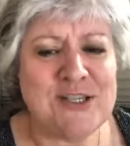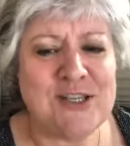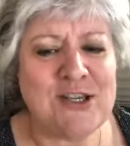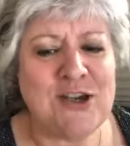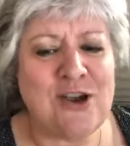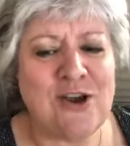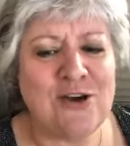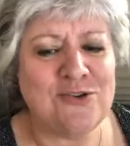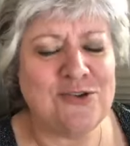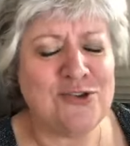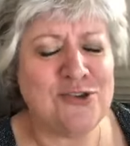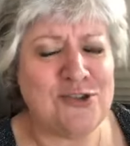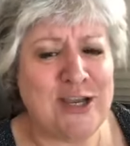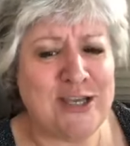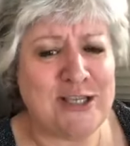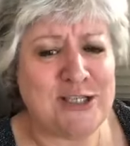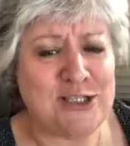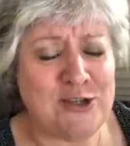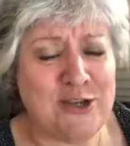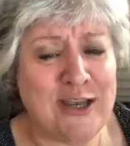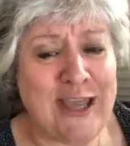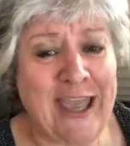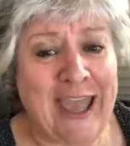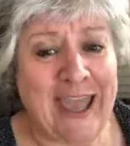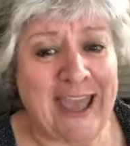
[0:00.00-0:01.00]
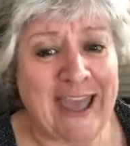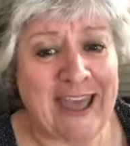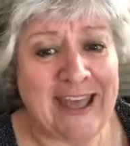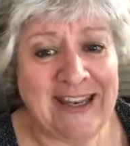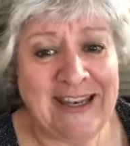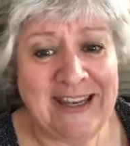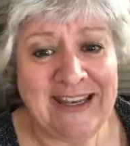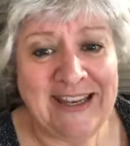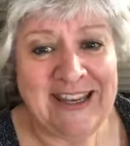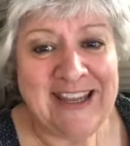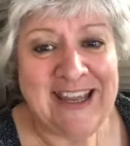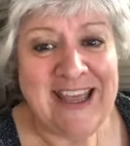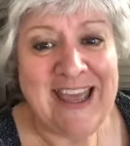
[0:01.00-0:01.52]
to the culture as you
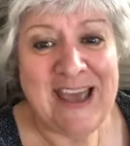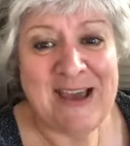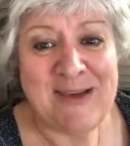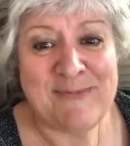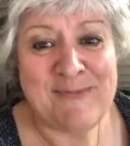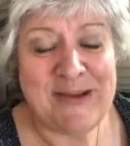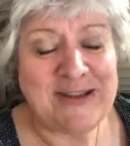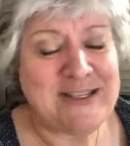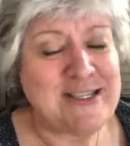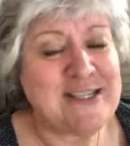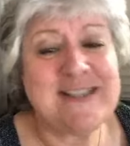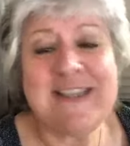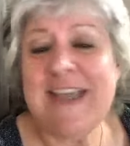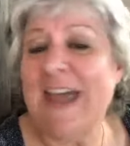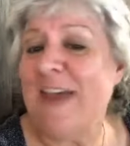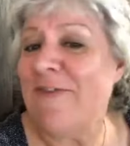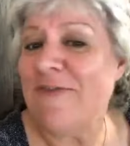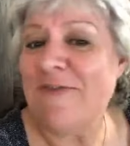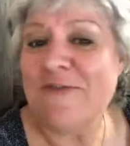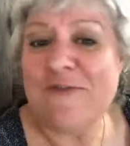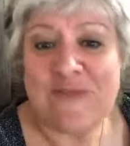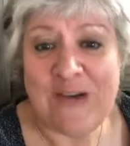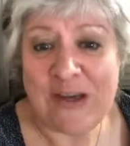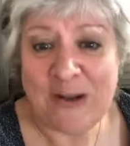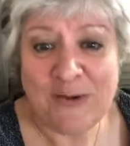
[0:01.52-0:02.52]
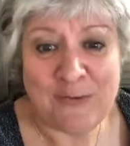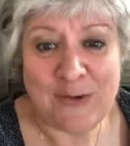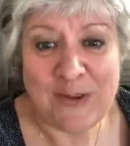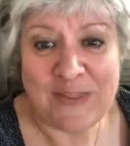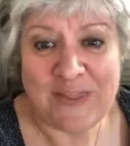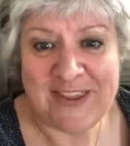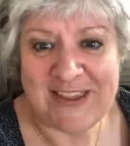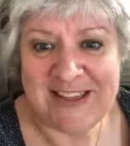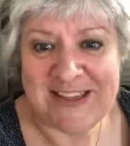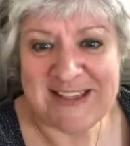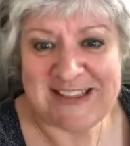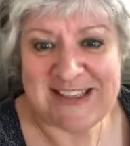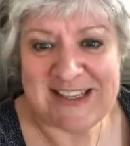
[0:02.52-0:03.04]
can, but just have fun with
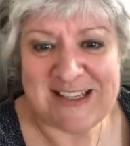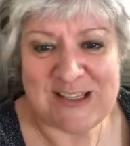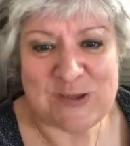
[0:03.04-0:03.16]
it.